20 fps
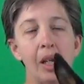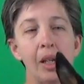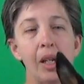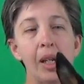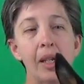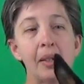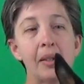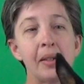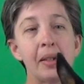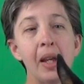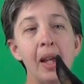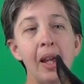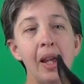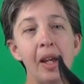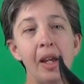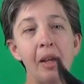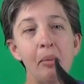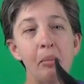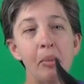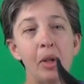Next
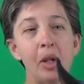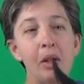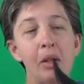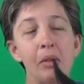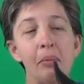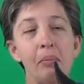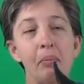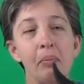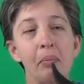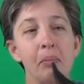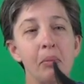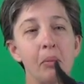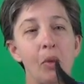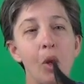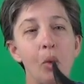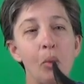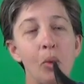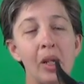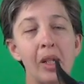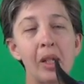game.
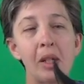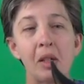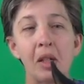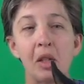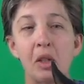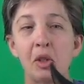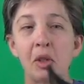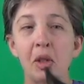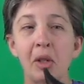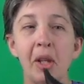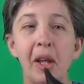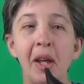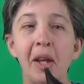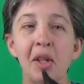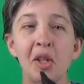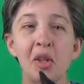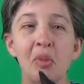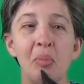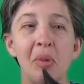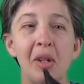We're going to teach the
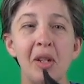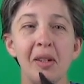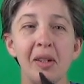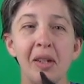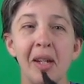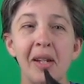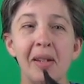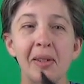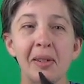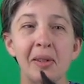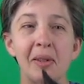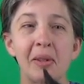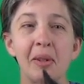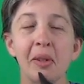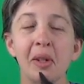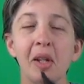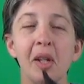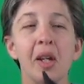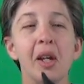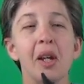last bit
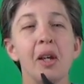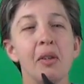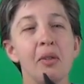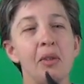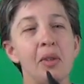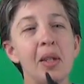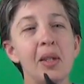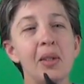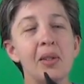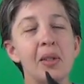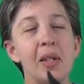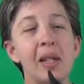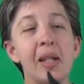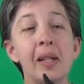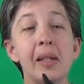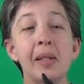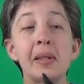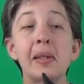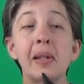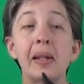next. This
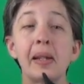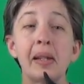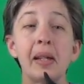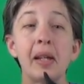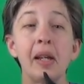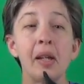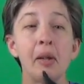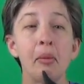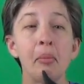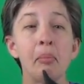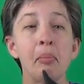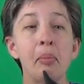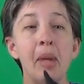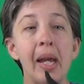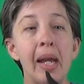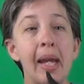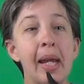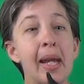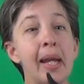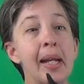is come
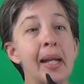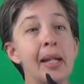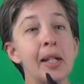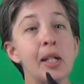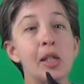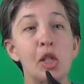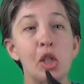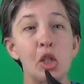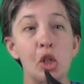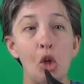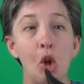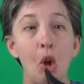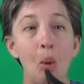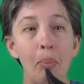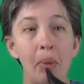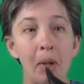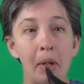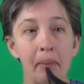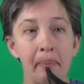and stop.